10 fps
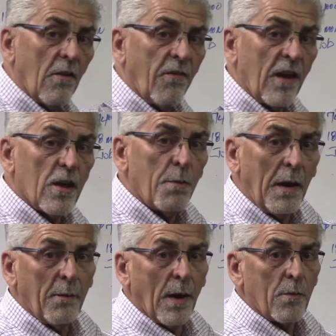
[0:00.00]
to face
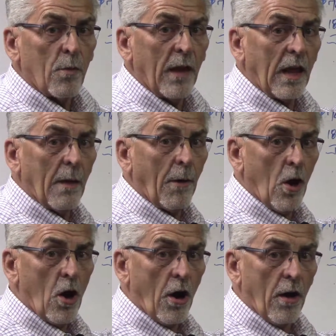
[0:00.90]
speed bumps when they come
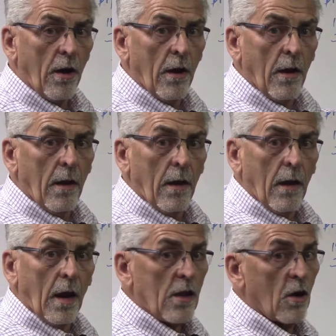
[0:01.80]
along.
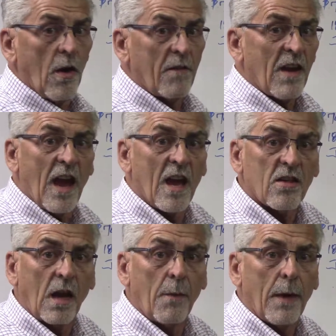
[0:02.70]
And you don't have to
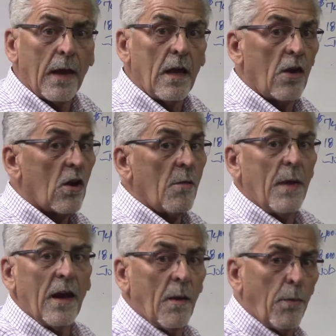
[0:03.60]
ask anybody. You can
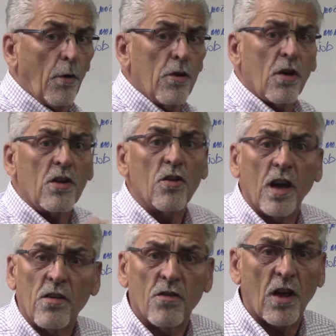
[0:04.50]
be unemployed. You can
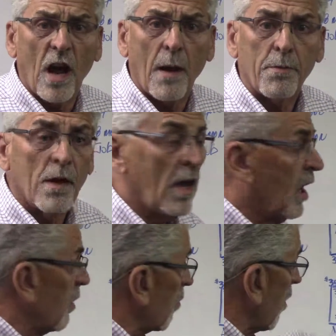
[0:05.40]
change jobs.
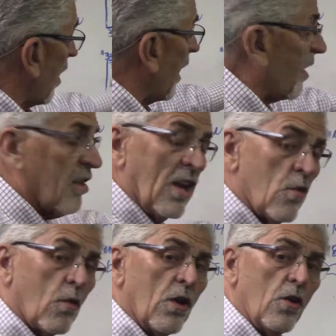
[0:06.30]
There's a lot of things
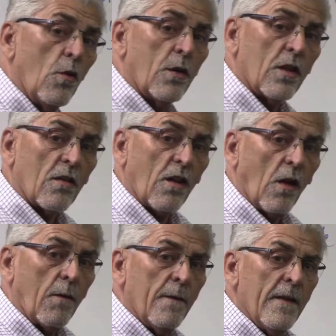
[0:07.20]
you can do with this
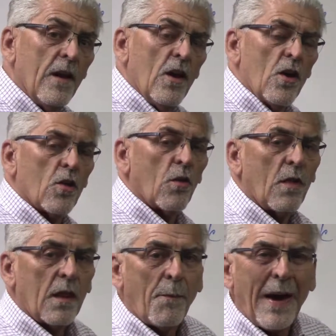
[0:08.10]
loan.
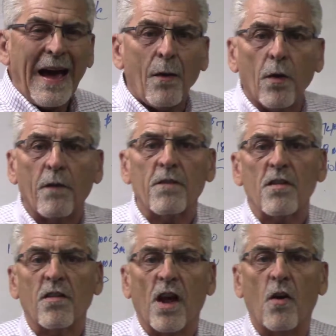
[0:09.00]
So the power of
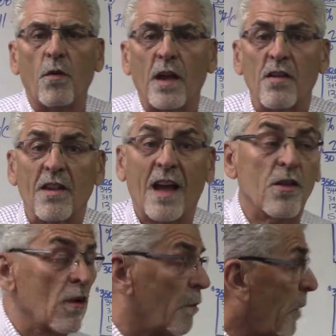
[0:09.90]
this loan is not
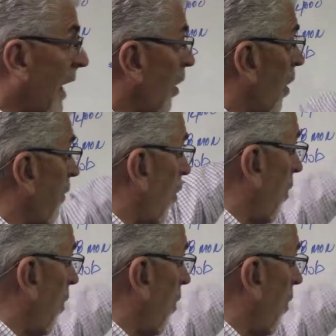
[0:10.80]
just paying off your